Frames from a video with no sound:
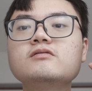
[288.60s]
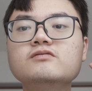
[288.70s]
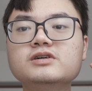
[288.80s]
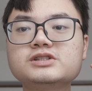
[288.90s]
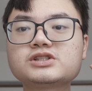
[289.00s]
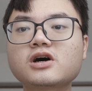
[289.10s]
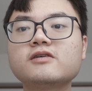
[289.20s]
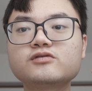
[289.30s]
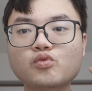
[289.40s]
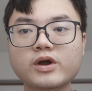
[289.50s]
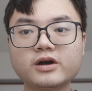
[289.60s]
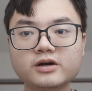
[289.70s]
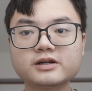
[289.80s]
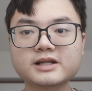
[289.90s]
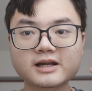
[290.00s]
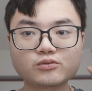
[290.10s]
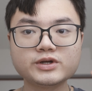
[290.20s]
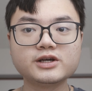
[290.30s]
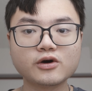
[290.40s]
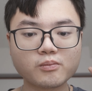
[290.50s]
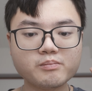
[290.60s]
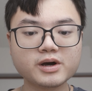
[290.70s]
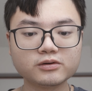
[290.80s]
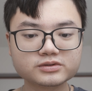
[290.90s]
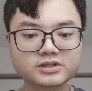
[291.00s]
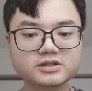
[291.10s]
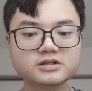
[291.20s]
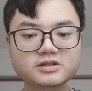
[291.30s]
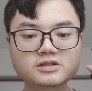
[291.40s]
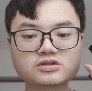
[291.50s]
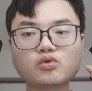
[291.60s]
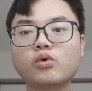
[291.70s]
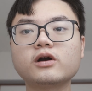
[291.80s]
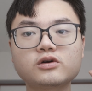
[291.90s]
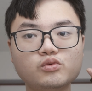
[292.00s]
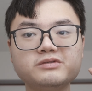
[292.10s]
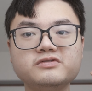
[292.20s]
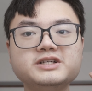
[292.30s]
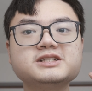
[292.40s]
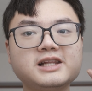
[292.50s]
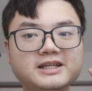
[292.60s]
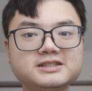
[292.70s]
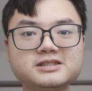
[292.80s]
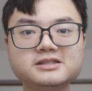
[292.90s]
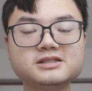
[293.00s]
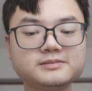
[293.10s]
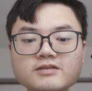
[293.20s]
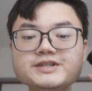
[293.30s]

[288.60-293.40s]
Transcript: the software that Ricoh built to work with these lenses.